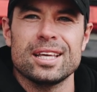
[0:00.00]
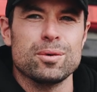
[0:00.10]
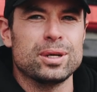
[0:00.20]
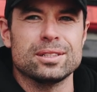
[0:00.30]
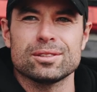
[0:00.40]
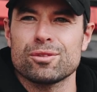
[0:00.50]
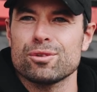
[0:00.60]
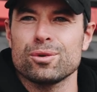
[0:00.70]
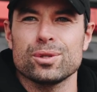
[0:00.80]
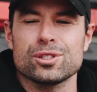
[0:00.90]
Went
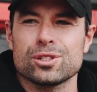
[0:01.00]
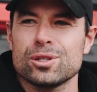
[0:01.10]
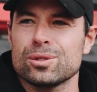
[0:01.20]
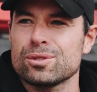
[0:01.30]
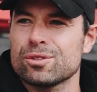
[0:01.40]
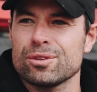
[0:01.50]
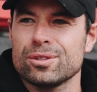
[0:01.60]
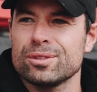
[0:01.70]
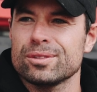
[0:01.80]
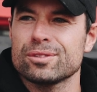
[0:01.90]
through all the schools
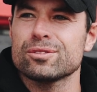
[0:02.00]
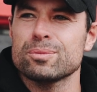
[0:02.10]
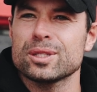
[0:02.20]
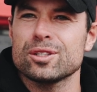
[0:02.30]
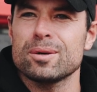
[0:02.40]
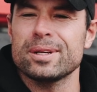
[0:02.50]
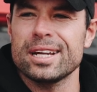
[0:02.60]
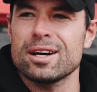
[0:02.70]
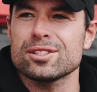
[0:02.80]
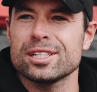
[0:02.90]
through my time at
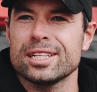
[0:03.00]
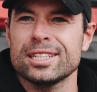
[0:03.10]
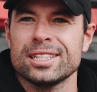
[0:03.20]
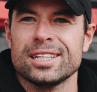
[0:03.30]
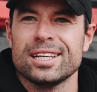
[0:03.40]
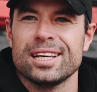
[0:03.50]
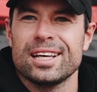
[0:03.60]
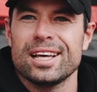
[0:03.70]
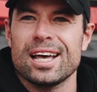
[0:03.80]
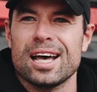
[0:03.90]
Nelson,
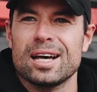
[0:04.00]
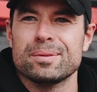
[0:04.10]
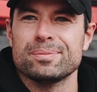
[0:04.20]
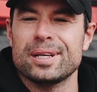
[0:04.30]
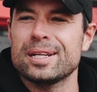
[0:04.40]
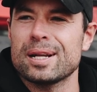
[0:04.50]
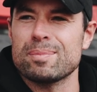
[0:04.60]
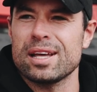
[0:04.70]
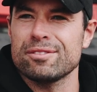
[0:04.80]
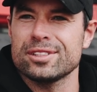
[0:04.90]
ended
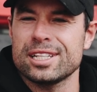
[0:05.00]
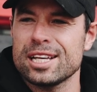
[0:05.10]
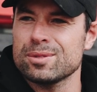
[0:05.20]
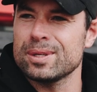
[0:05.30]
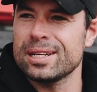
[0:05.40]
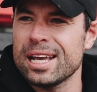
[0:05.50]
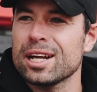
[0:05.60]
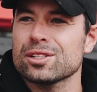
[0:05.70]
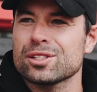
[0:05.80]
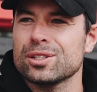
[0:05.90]
up playing for Tasman
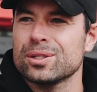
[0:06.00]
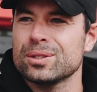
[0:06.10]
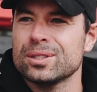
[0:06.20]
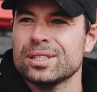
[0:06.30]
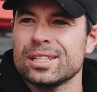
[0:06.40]
out of school.